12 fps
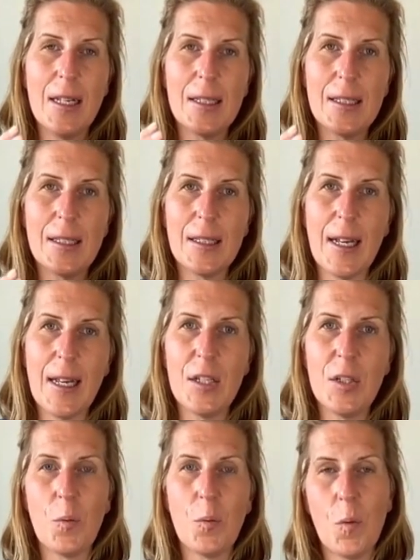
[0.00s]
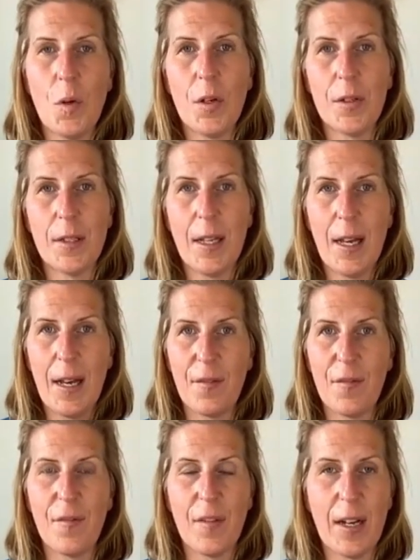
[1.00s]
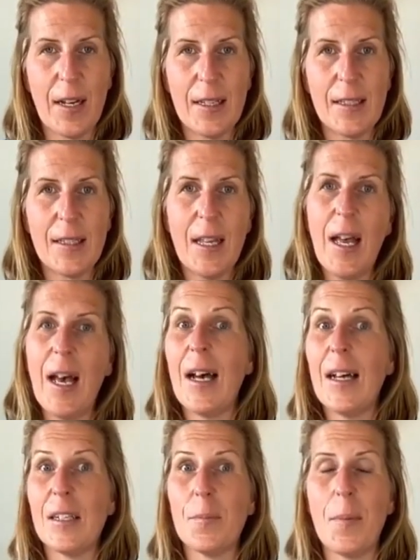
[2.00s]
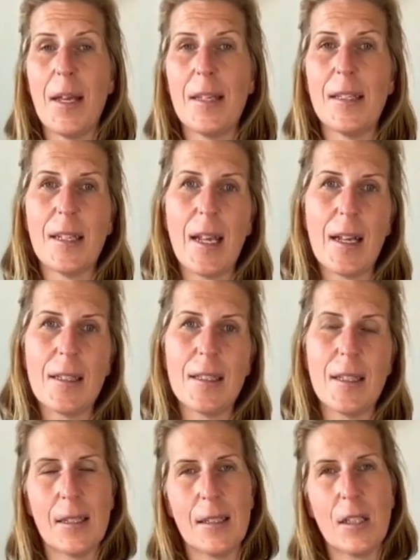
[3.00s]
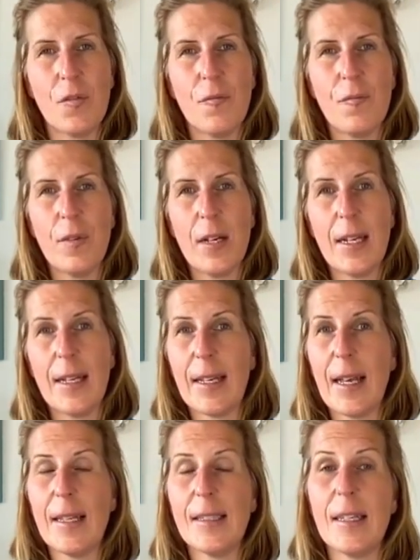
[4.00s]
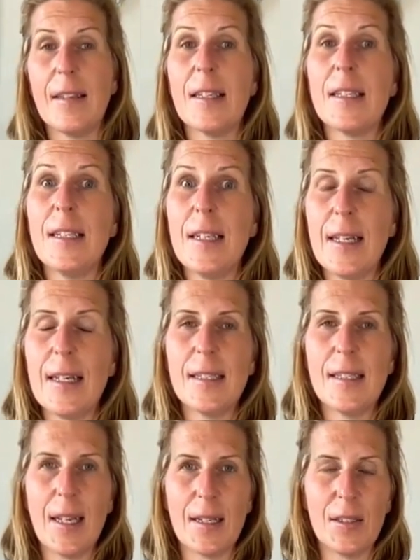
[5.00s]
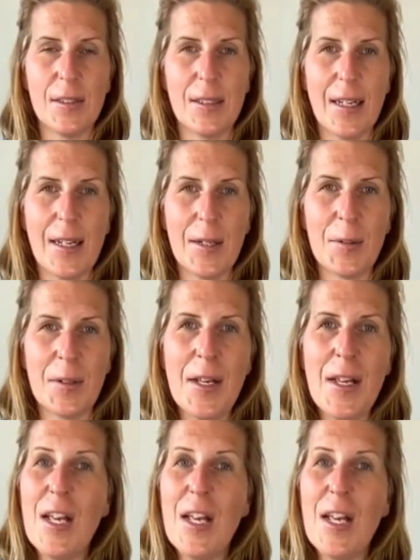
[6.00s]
stage one advice and basic exercises and really getting this knee settled down.